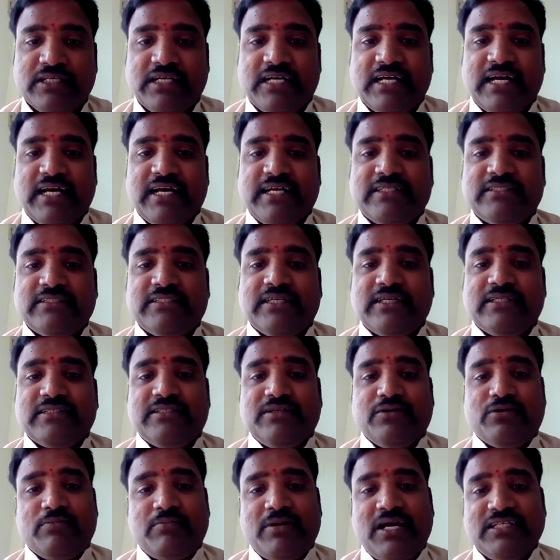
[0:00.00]
And
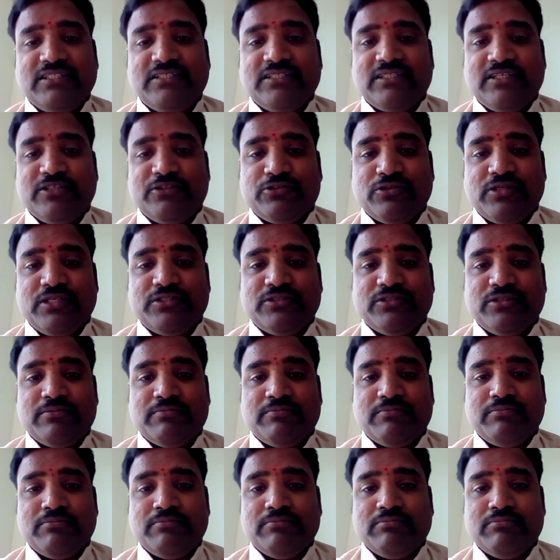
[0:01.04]
the Romantic literature
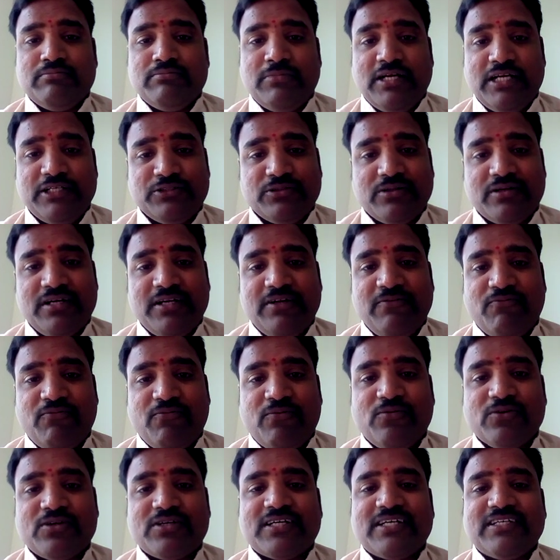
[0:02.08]
majorly
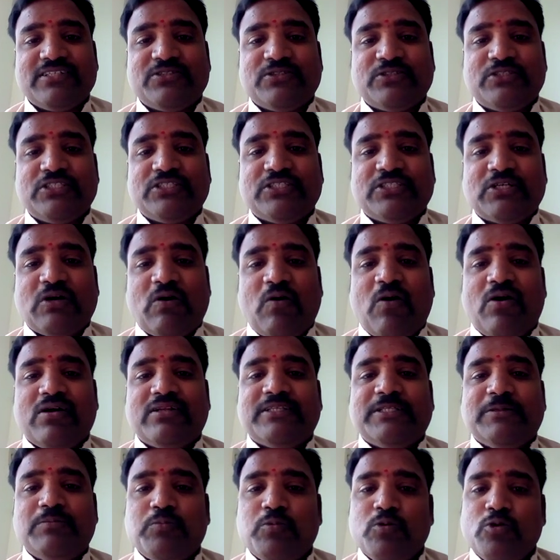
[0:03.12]
focuses on
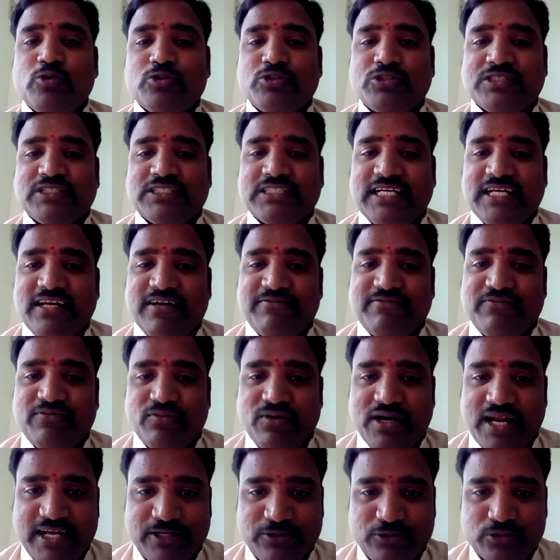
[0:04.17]
the portrayal of
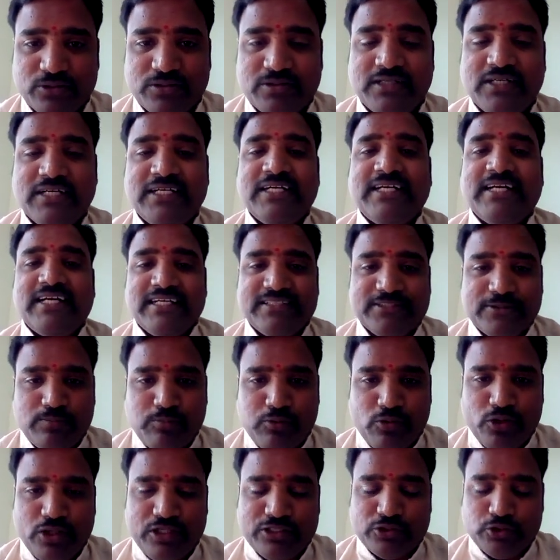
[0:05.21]
nature in the
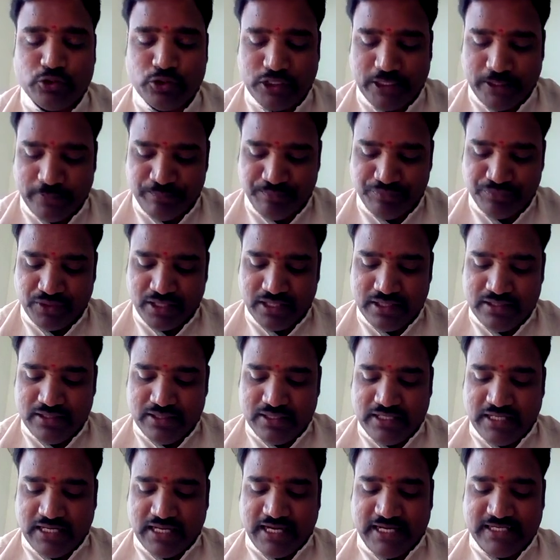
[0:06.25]
poetry,
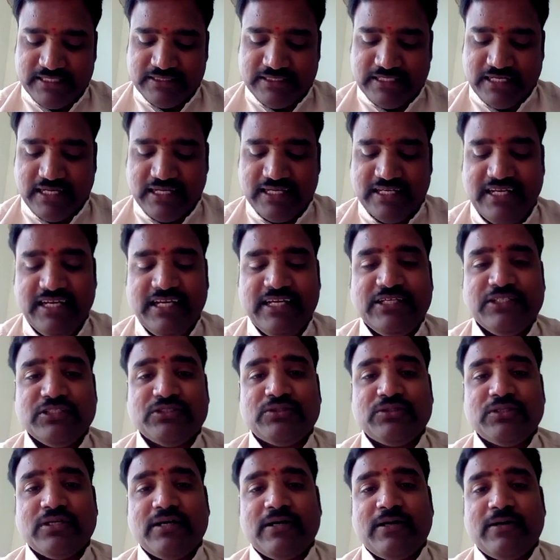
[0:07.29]
and
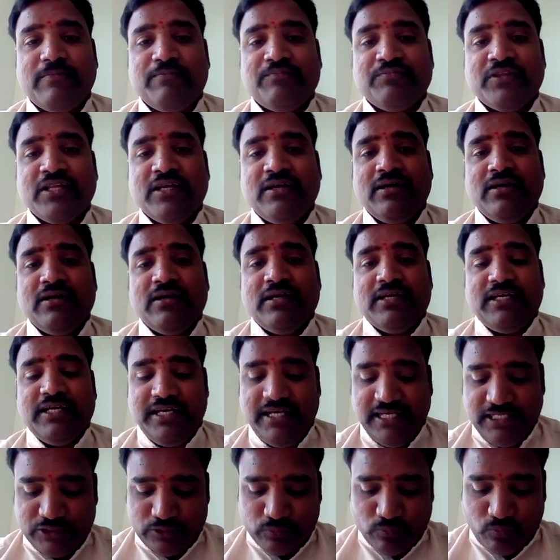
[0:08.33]

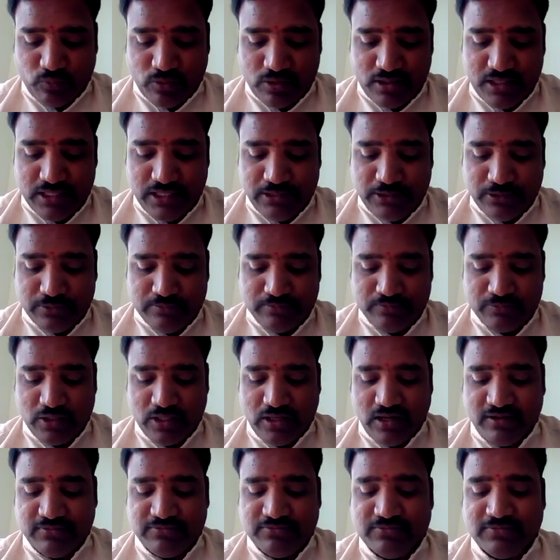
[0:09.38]
his volume
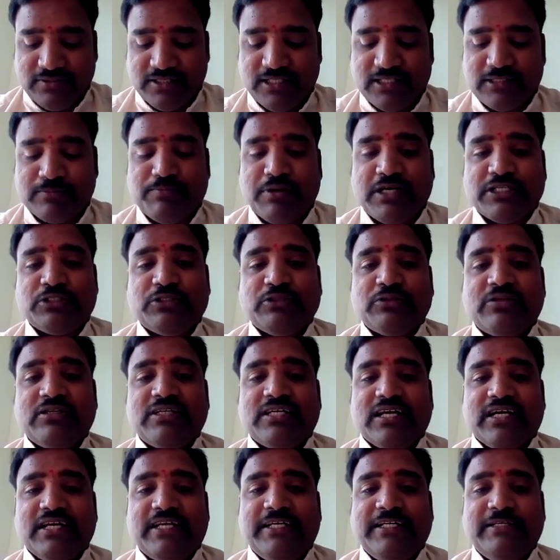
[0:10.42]
of work,
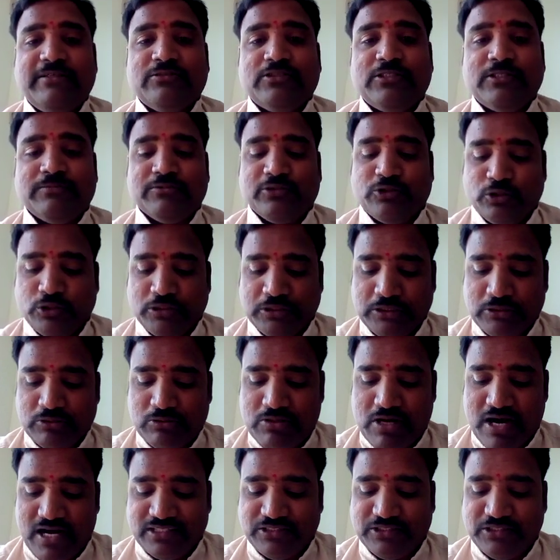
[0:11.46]
particularly the
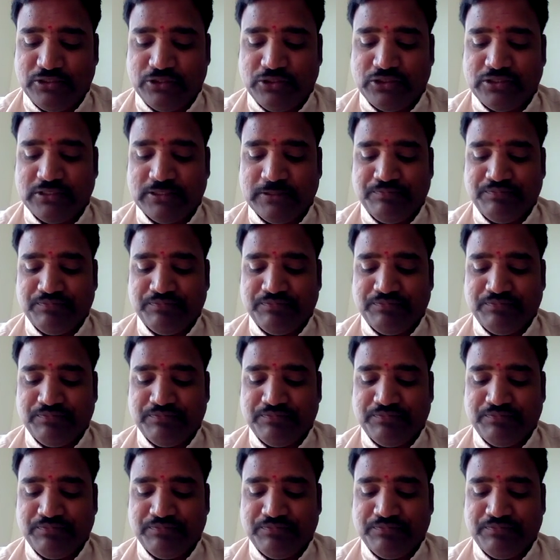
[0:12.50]
Scottish,